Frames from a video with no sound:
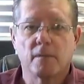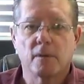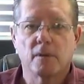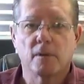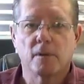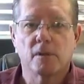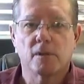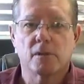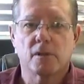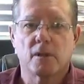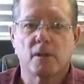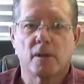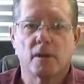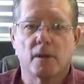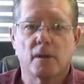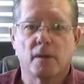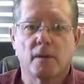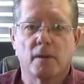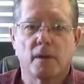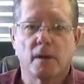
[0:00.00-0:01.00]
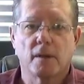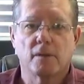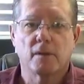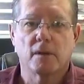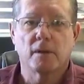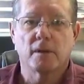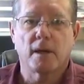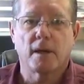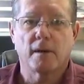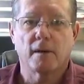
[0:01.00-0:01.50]
to ensure its
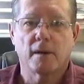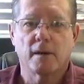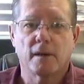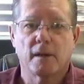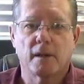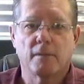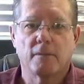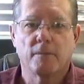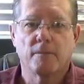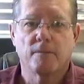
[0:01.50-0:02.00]
integrity.